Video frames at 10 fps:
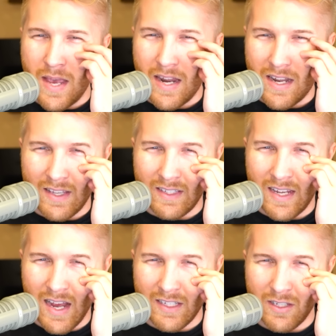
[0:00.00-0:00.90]
That has
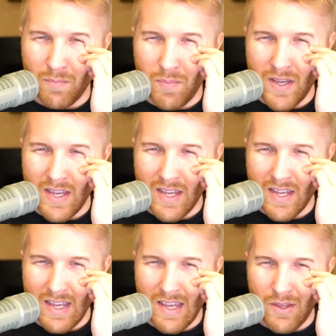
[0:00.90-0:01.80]
got to
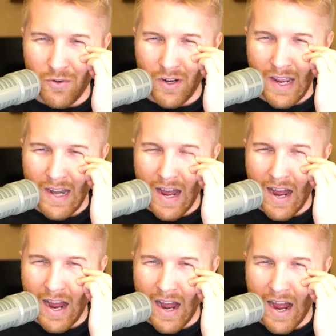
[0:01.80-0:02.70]
be either an
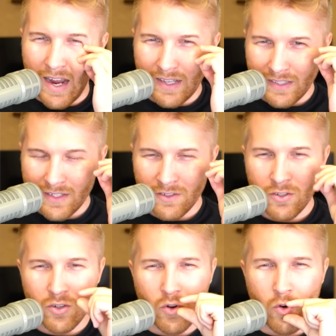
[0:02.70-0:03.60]

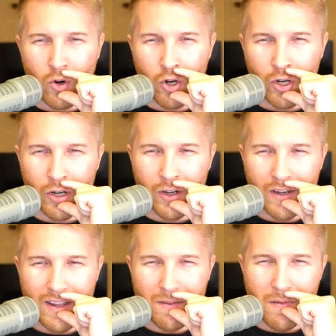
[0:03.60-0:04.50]
island
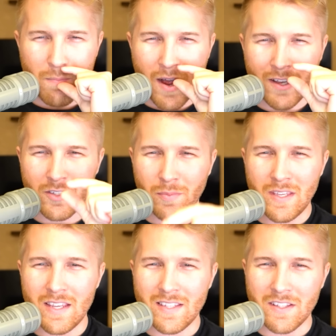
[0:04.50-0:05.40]
or
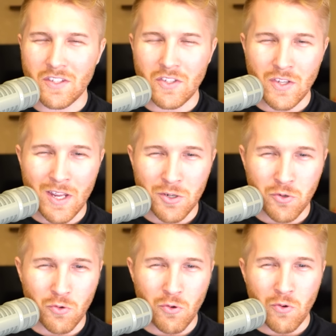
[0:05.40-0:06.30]
possibly is that
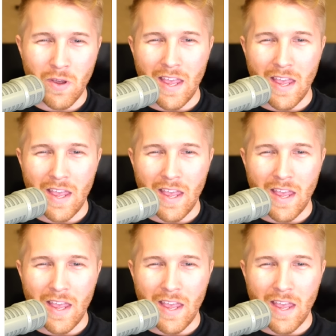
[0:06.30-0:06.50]
Central